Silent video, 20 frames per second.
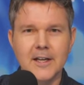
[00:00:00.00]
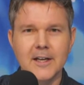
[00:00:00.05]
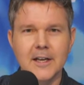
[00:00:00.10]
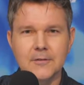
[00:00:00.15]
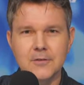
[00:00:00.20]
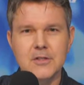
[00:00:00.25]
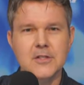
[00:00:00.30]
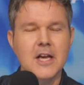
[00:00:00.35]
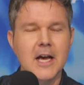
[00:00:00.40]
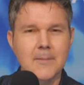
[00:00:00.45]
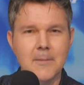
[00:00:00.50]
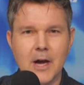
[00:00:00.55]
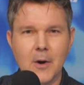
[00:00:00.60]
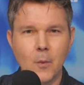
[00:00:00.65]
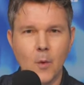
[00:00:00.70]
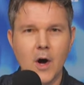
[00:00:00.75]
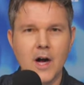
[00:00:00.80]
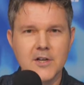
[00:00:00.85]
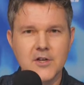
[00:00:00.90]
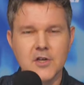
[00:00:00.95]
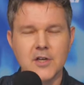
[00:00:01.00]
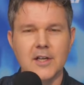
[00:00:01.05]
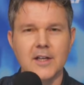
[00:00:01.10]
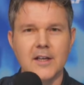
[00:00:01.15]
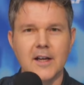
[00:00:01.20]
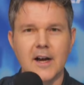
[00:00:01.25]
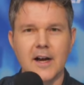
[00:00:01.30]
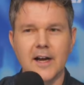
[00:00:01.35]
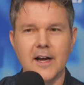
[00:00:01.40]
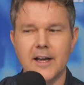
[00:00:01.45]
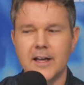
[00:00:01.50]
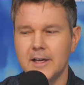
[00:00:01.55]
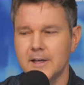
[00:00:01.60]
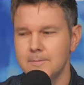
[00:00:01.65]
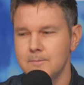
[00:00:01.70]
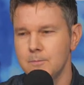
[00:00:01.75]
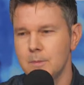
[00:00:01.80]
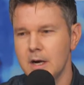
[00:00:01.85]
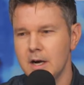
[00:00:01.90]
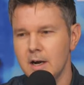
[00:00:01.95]
and every time I watch it, I
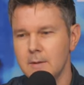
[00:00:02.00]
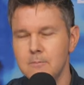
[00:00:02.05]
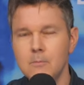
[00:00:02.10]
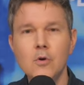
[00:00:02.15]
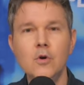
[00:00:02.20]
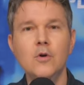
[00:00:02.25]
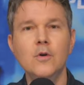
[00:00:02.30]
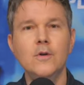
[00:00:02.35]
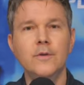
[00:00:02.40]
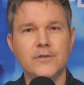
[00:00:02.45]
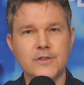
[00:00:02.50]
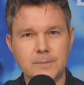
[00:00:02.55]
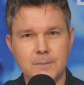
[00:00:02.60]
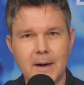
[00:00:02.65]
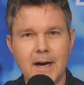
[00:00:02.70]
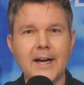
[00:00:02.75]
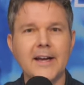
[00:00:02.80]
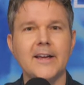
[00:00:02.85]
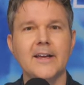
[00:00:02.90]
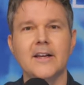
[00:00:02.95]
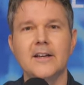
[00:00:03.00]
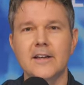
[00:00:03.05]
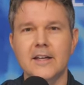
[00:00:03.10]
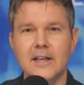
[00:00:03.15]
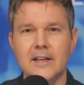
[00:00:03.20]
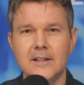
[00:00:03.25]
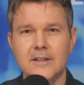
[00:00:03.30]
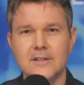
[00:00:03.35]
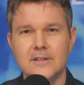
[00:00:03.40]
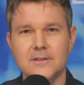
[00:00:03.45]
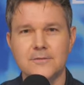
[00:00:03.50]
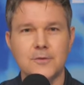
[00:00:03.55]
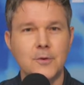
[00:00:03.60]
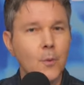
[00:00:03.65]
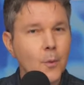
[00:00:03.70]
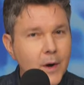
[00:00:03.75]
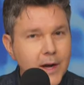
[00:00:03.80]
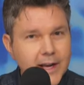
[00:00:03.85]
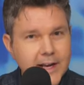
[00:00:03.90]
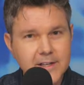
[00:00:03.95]
am moved by it in
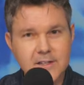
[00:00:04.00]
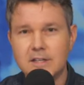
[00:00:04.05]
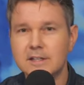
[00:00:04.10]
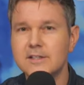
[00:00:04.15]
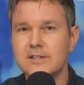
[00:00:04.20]
different ways.